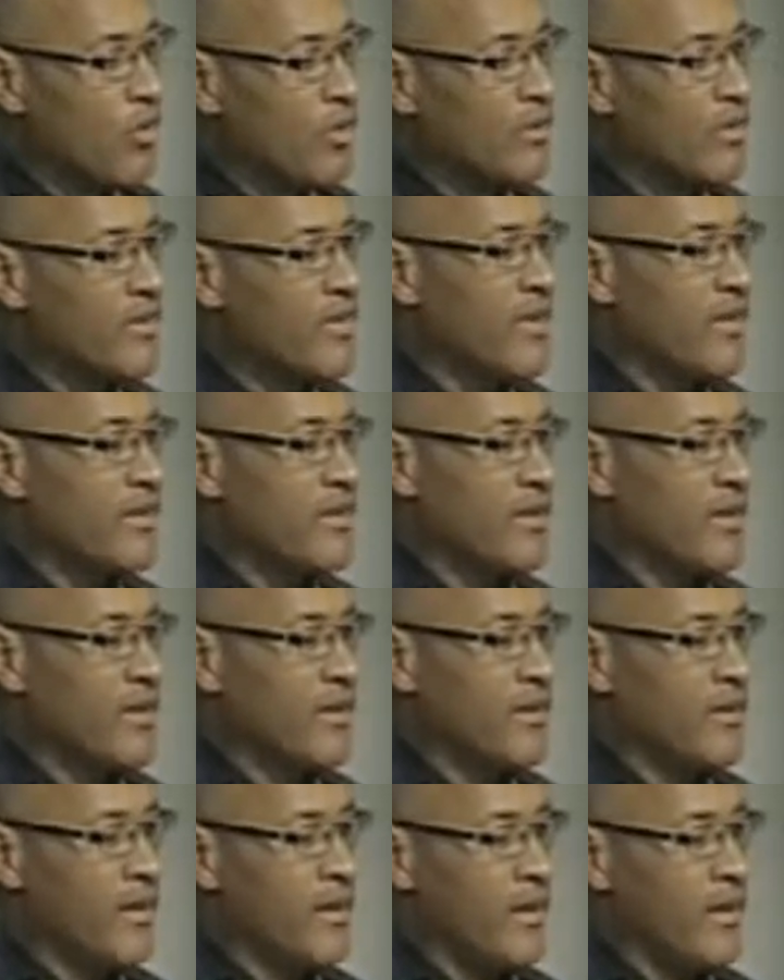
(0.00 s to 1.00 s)
one of the things
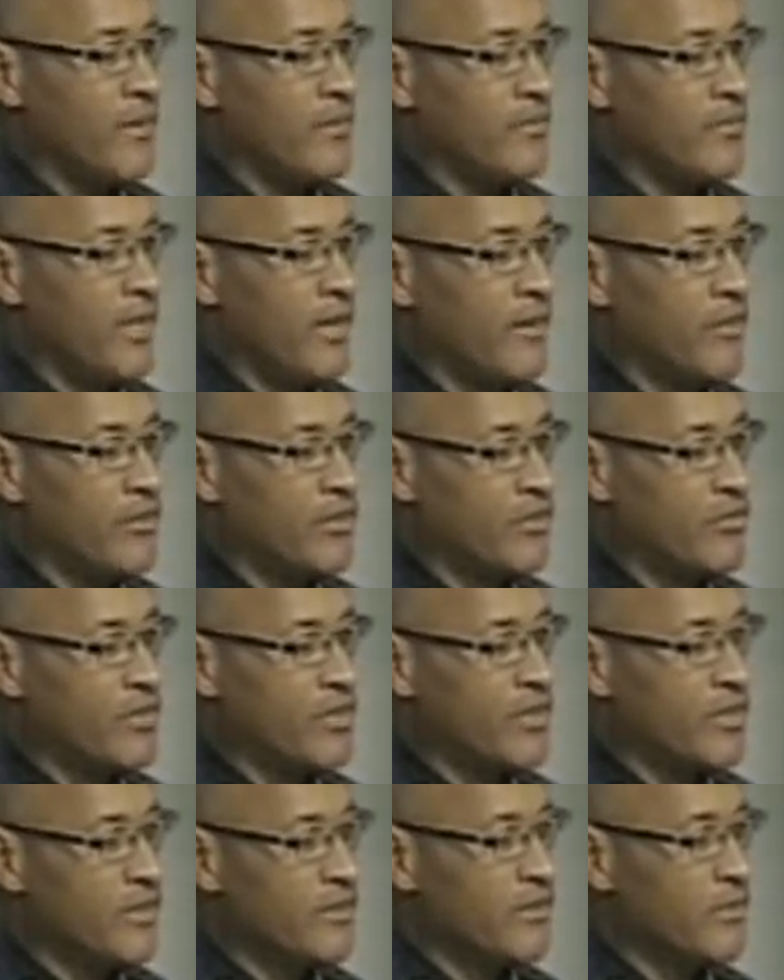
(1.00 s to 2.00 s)
that
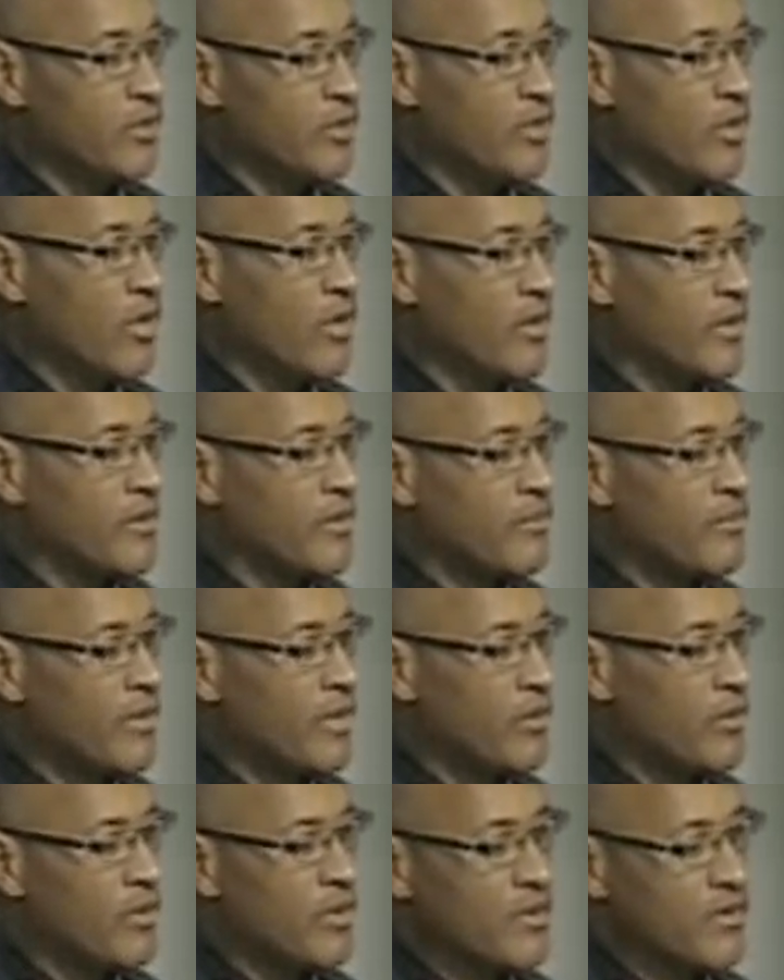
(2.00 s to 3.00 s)
was really startling
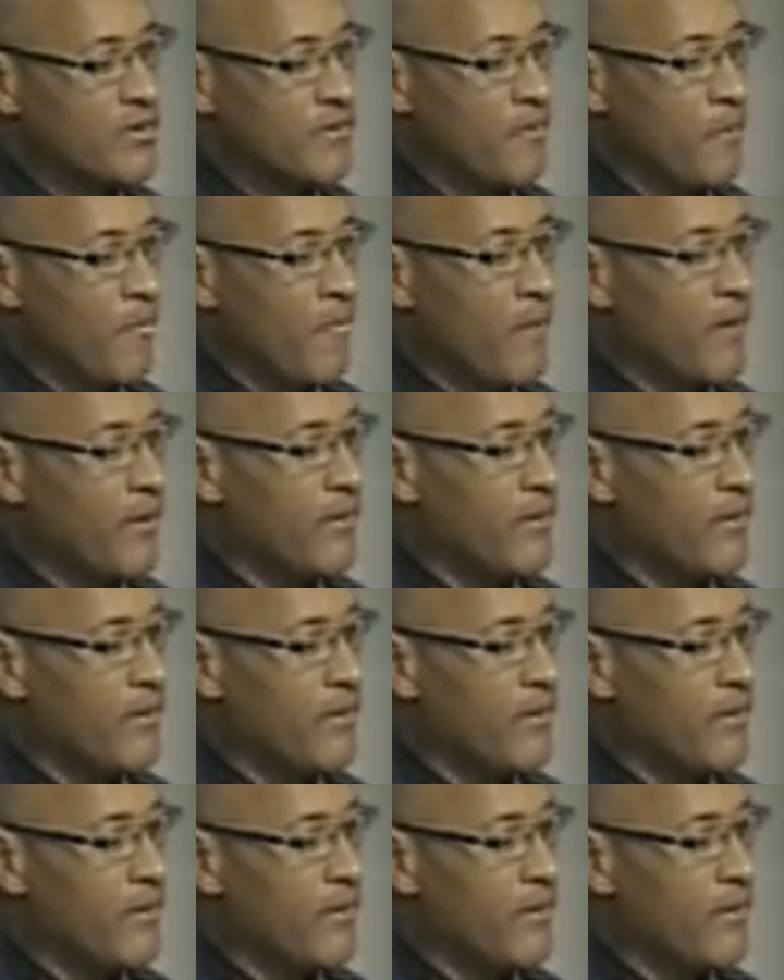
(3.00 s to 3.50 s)
to me was